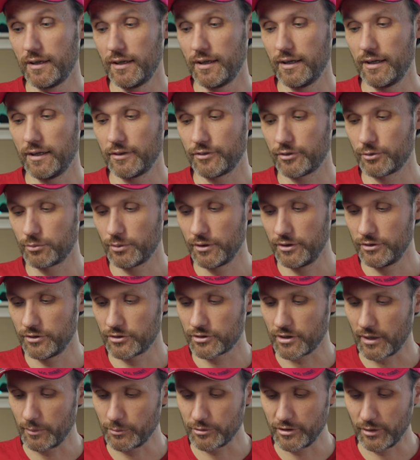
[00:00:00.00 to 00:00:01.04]
Uh, so it really
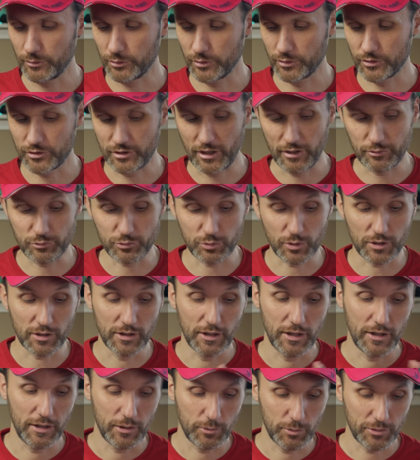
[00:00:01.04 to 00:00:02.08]
just comes down to software,
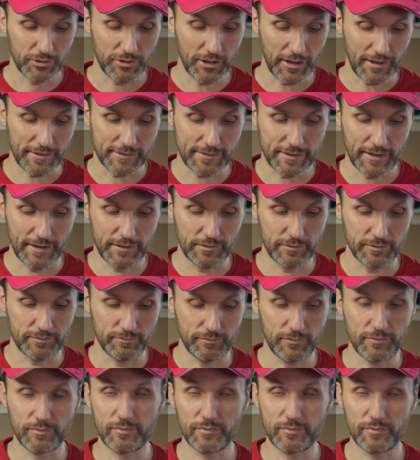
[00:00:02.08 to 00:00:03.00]
which, like I said,